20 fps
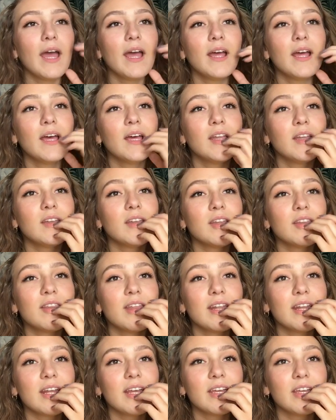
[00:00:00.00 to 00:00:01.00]
And
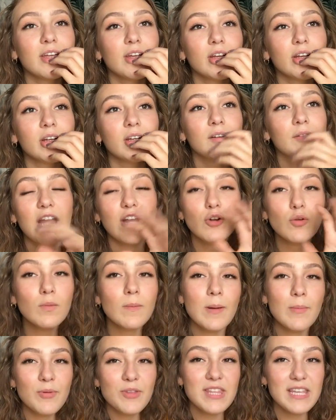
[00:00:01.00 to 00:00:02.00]
then I hear, I don't
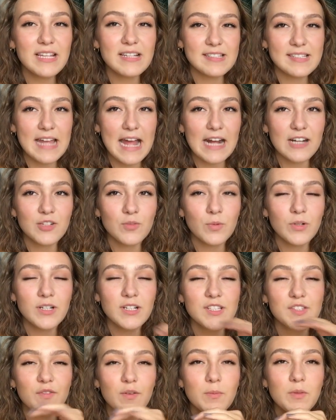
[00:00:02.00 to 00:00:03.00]
remember the exact
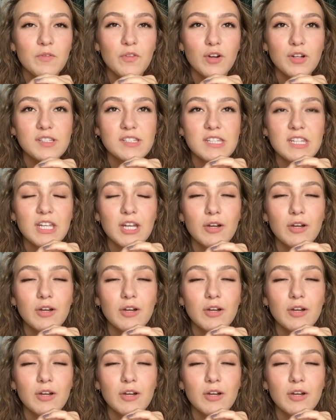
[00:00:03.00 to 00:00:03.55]
words from the varsity